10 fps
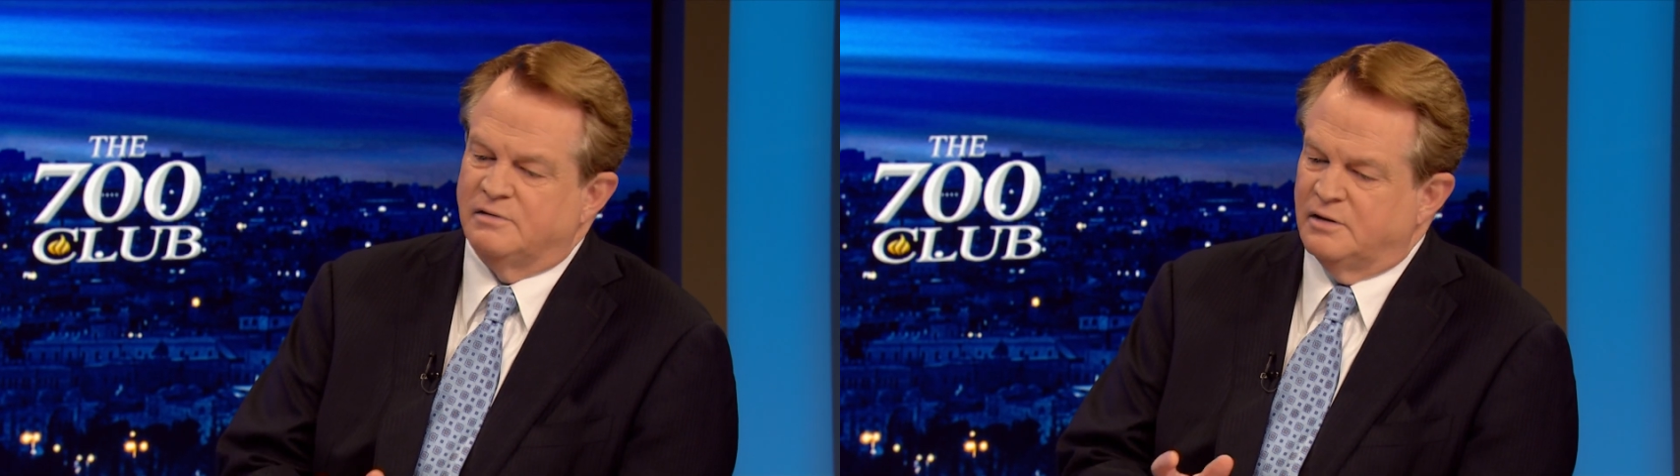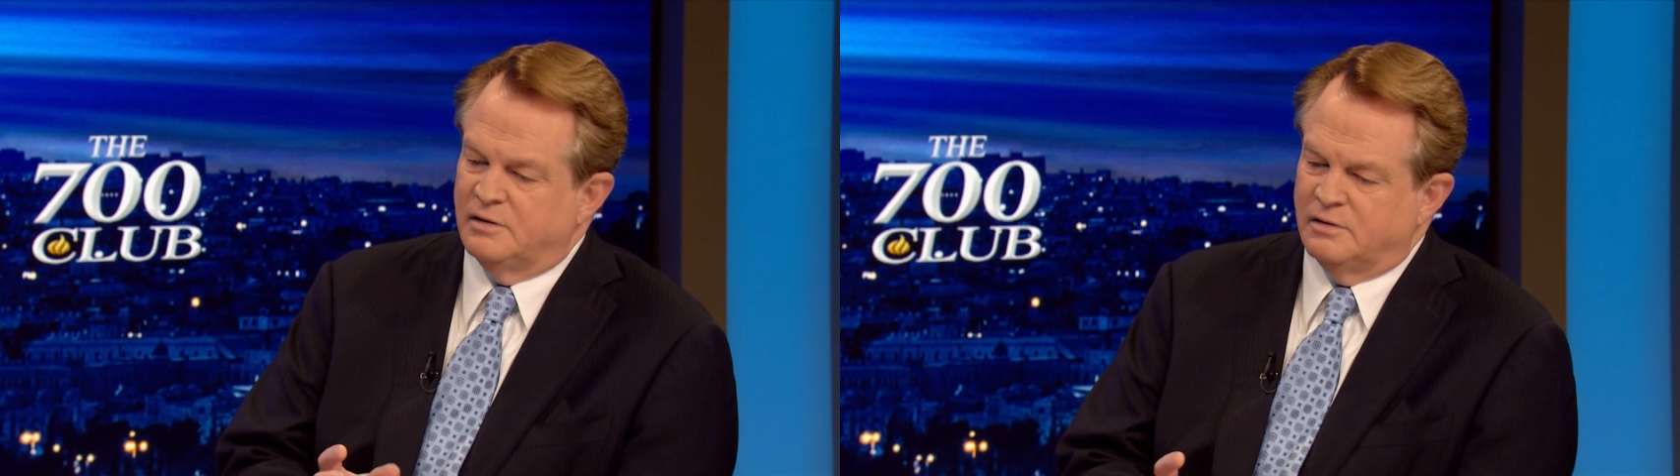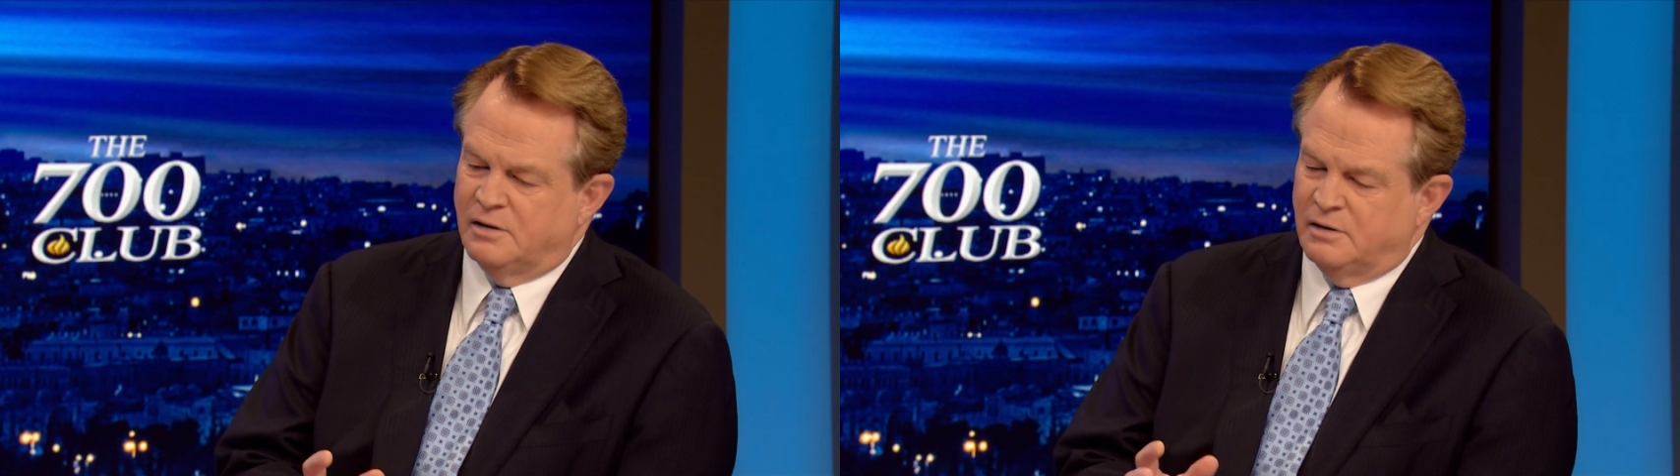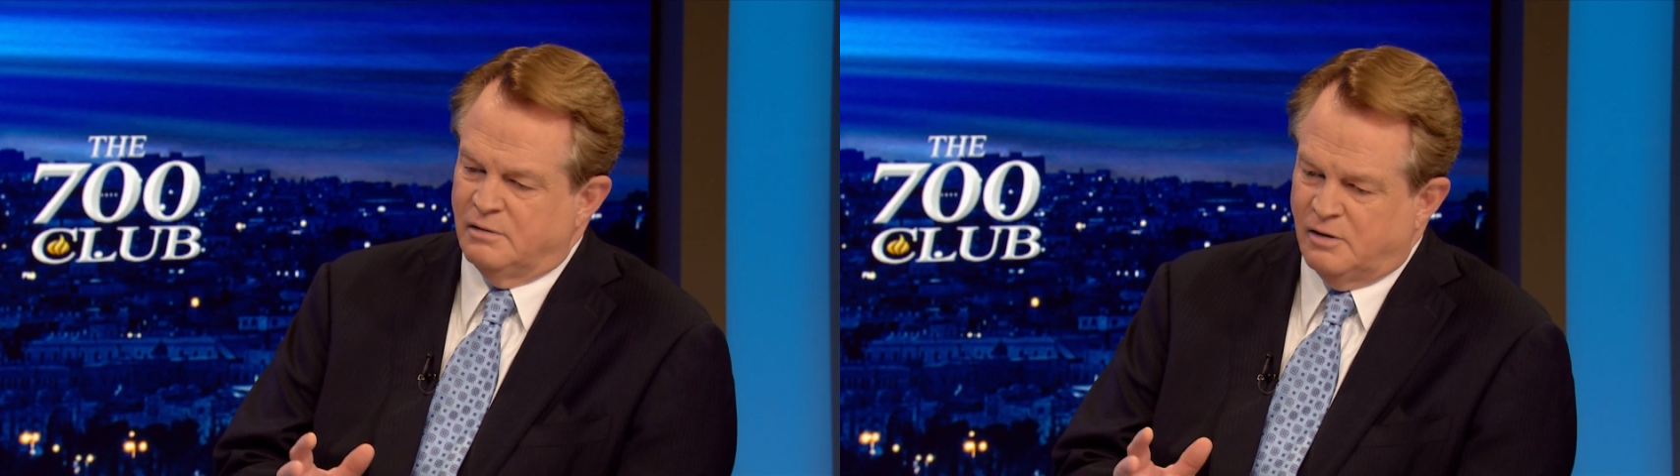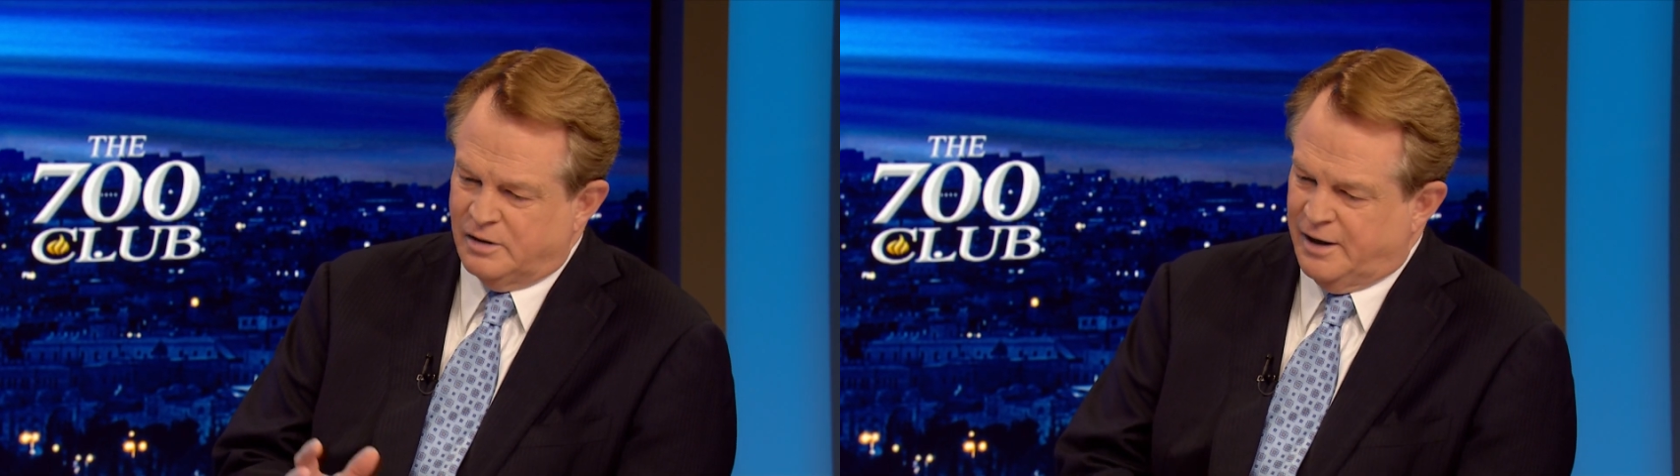
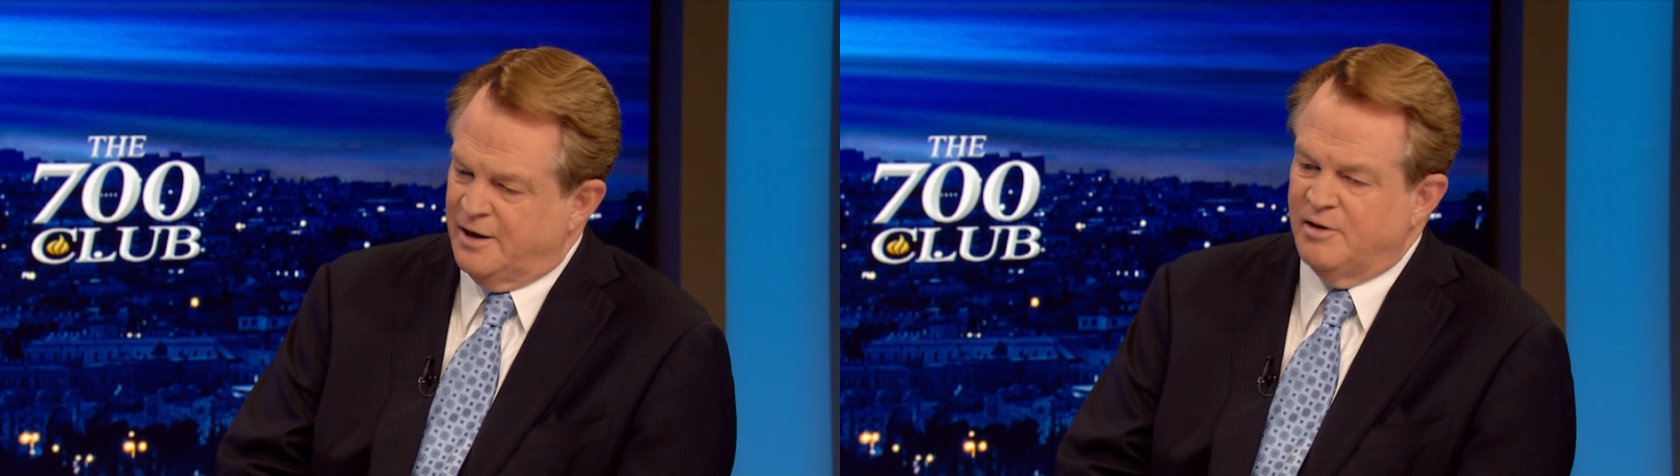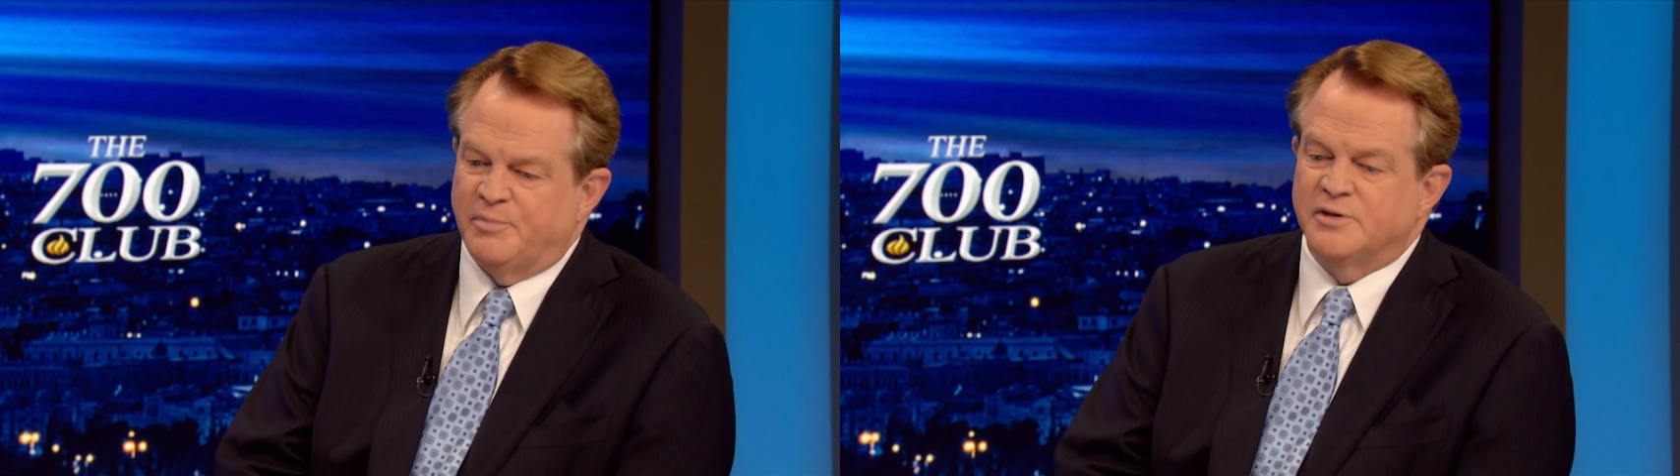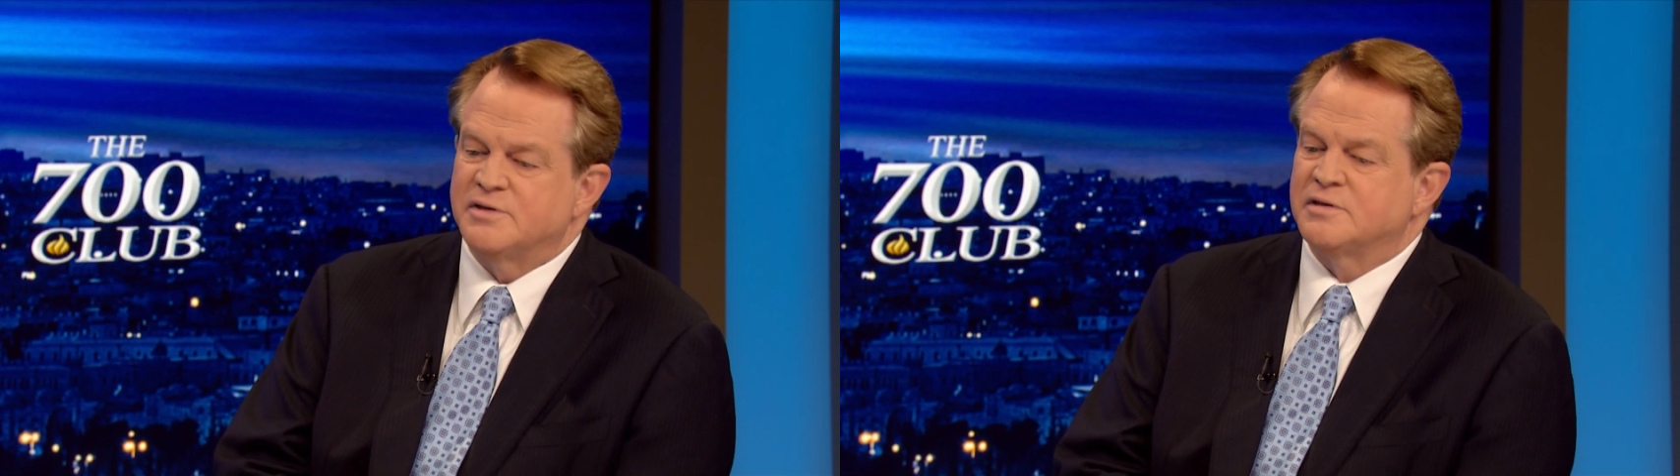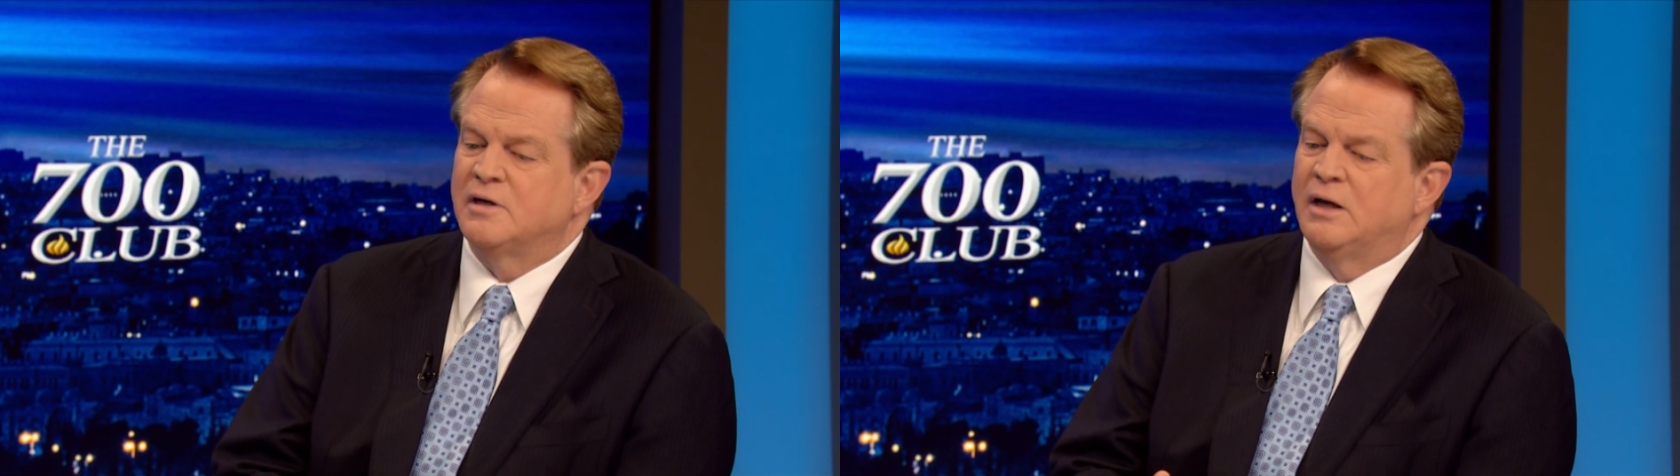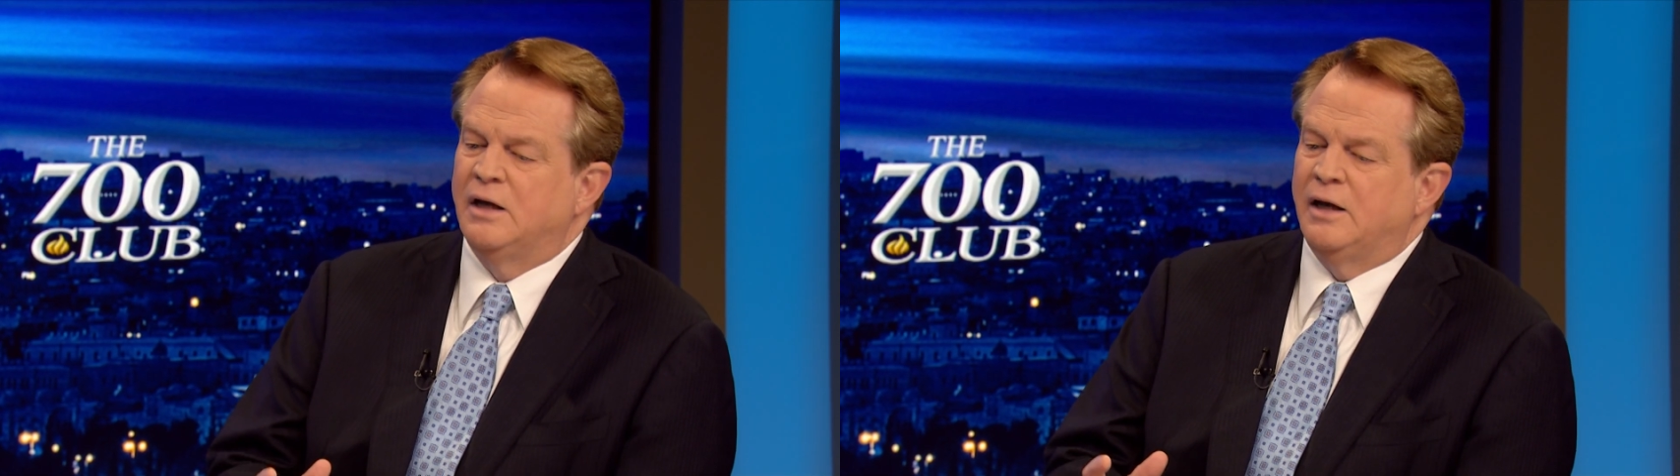on campus.